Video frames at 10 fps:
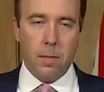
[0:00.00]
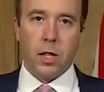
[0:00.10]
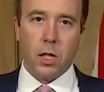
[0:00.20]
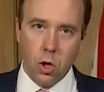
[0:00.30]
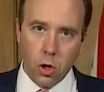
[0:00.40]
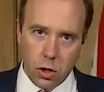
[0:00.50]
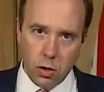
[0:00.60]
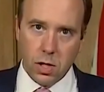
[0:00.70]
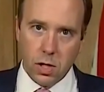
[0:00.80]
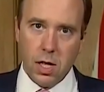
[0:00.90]
But the good
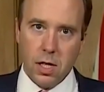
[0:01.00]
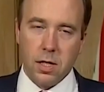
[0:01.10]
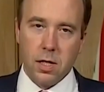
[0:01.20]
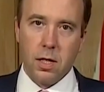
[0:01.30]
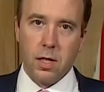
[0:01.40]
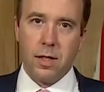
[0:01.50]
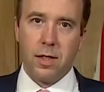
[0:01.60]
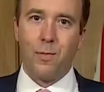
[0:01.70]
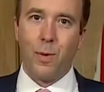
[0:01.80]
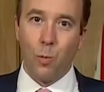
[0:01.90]
news is
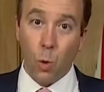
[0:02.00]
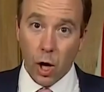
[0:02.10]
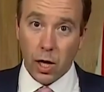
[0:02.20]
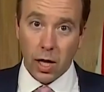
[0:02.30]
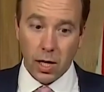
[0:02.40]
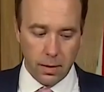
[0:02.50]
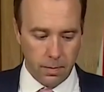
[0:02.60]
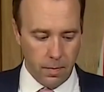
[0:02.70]
they've been working.